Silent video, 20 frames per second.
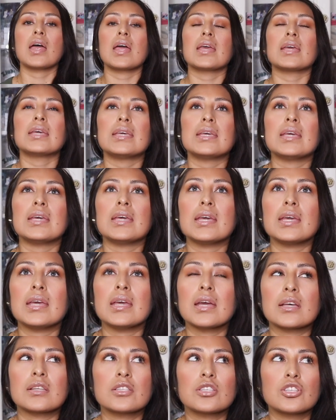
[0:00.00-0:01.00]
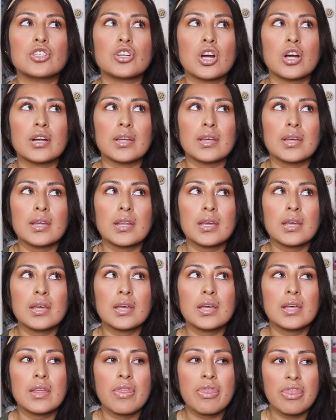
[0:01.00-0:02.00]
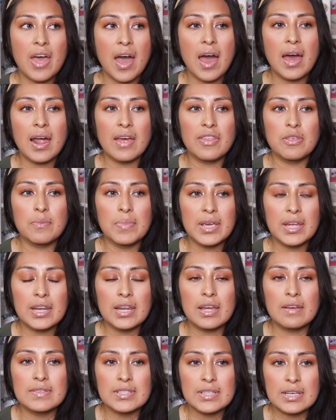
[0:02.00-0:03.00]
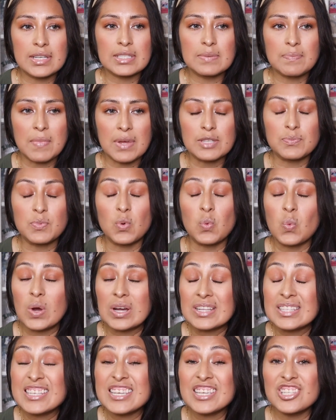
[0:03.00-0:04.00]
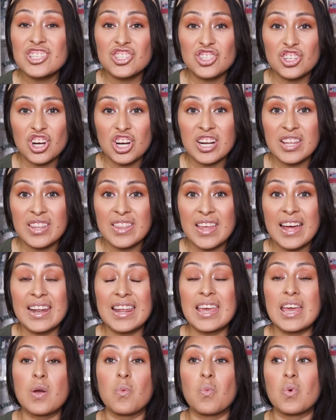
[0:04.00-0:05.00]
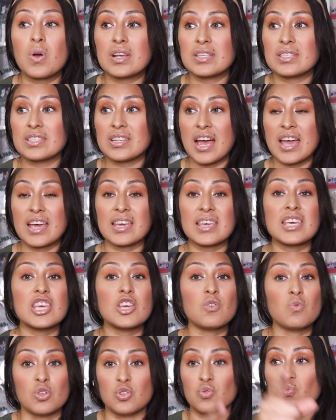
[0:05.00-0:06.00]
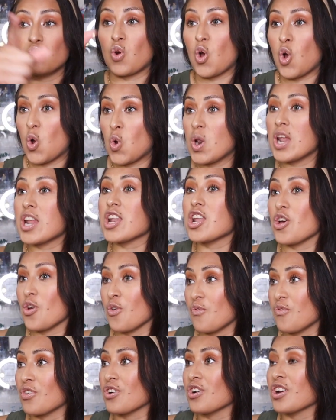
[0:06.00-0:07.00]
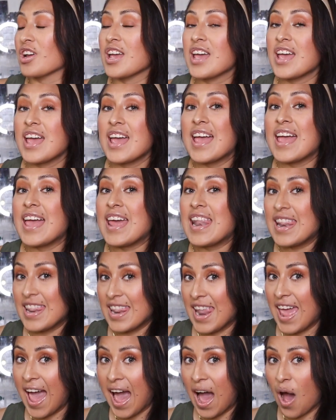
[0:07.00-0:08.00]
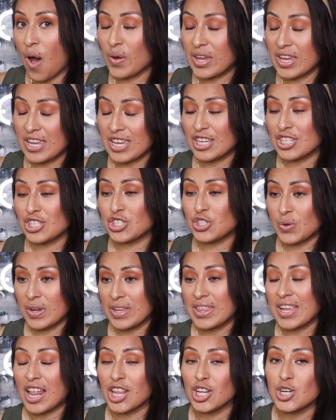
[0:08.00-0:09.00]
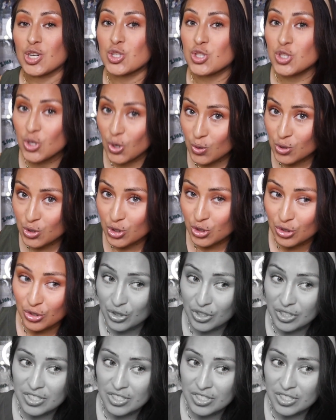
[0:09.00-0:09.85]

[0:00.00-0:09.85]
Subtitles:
He started that at the beginning of 6 months, but once he started that, it was like he was rolling over. And now he is doing that little soldier